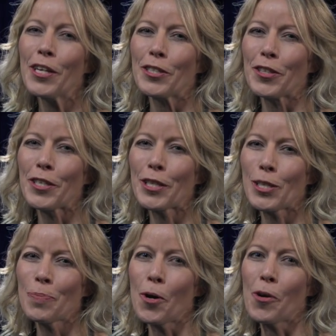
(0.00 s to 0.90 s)
During
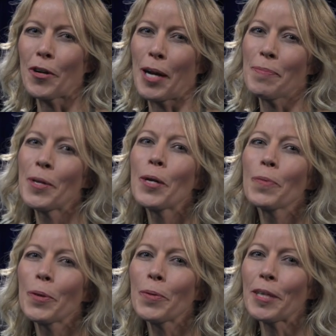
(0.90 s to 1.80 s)
this program,
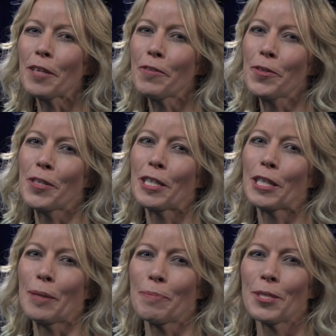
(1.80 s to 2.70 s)
we will give you a
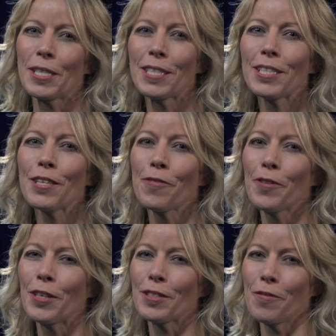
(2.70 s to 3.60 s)
glimpse into the
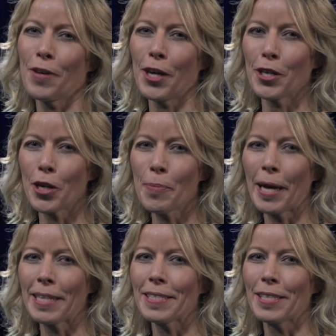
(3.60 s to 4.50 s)
field of veterinary
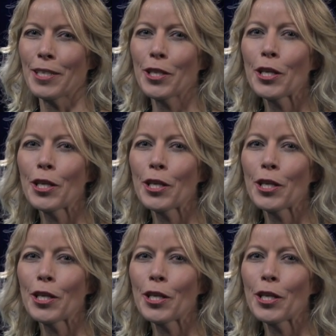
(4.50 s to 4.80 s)
medicine